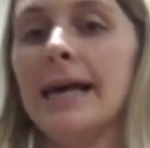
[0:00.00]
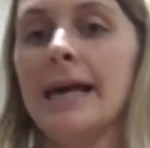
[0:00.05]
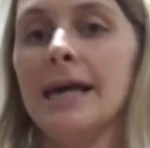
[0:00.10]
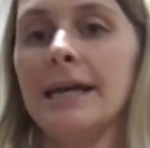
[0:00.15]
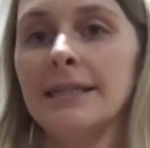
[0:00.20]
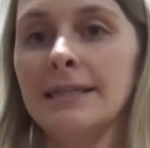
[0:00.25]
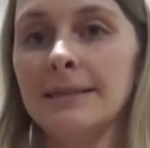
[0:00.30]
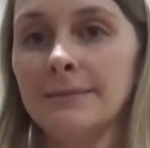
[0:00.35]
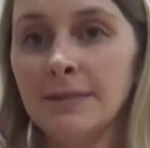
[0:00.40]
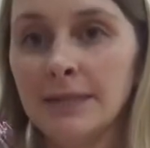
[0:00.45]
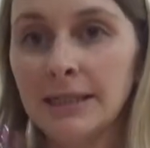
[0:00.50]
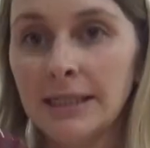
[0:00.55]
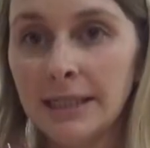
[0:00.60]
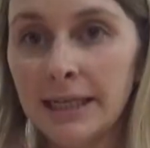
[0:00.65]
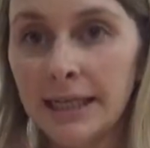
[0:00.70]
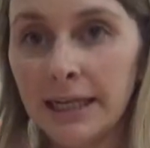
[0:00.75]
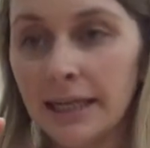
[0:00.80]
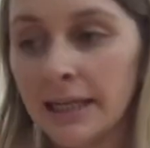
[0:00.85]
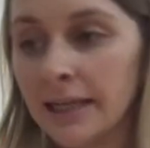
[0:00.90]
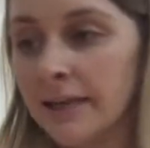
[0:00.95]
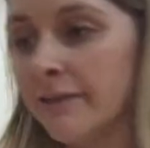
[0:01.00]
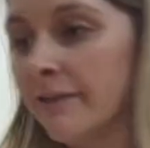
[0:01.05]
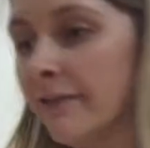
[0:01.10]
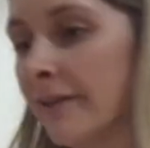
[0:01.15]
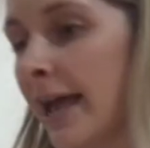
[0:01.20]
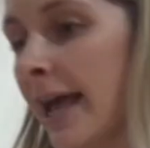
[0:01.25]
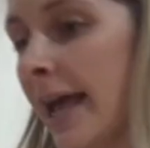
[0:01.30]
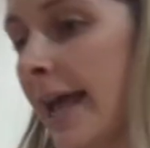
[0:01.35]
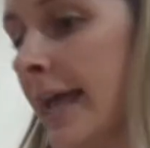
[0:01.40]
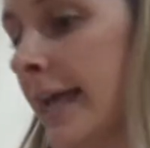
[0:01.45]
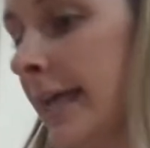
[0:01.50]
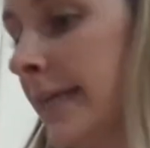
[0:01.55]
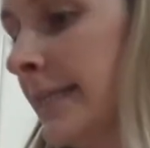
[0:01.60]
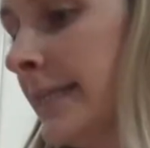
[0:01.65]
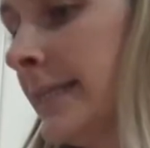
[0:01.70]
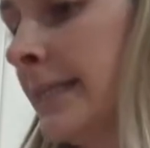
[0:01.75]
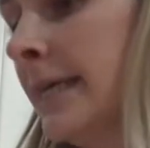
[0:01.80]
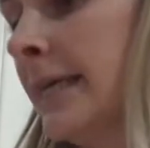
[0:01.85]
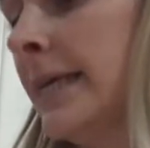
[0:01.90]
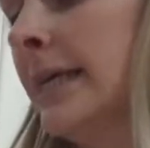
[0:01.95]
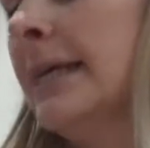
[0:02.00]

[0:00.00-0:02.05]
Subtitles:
and some chili flakes,